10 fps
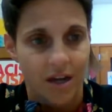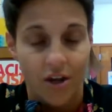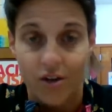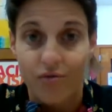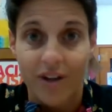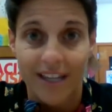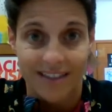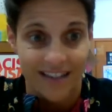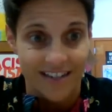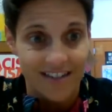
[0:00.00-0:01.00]
You really
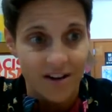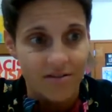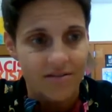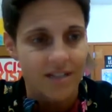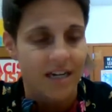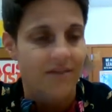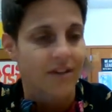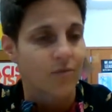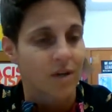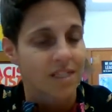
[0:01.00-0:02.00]
think so?
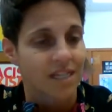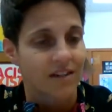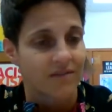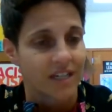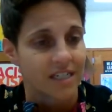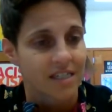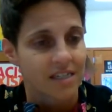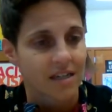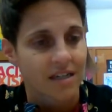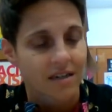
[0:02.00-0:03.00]
Donavan wasn't
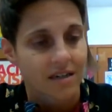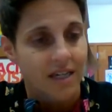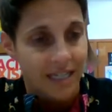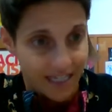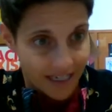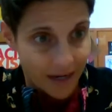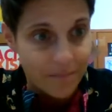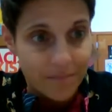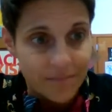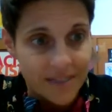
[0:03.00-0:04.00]
convinced. Yep.
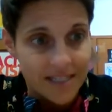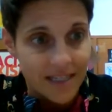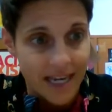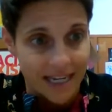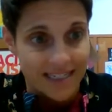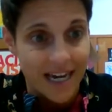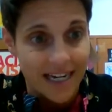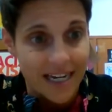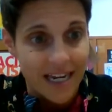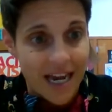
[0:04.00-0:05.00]
And
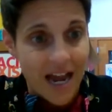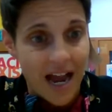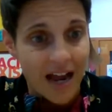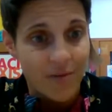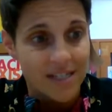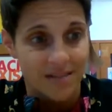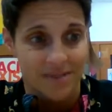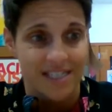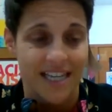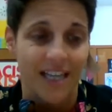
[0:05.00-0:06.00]
Donnie, I want some
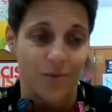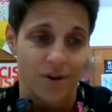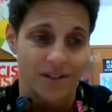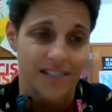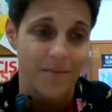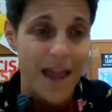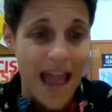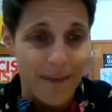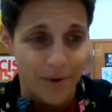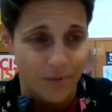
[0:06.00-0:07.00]
silly words, some
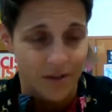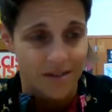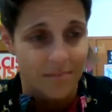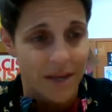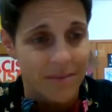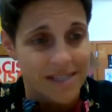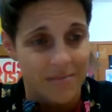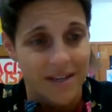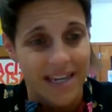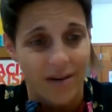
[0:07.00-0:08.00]
happy words, and maybe
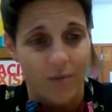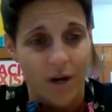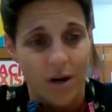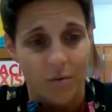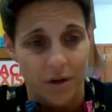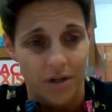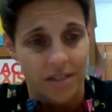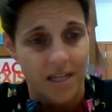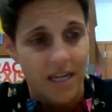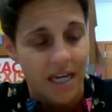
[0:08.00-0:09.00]
some get-well
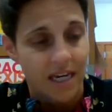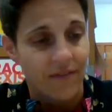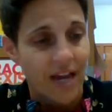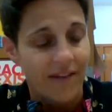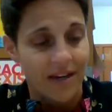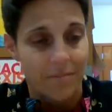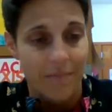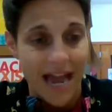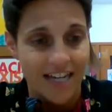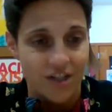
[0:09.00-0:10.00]
words. And if you have any
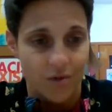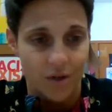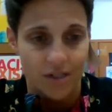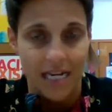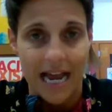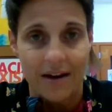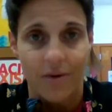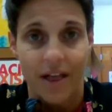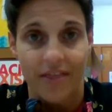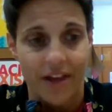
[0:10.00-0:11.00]
magic words, I
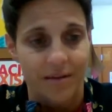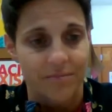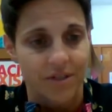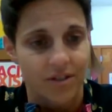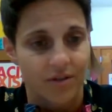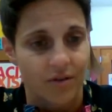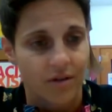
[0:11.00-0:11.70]
want them too.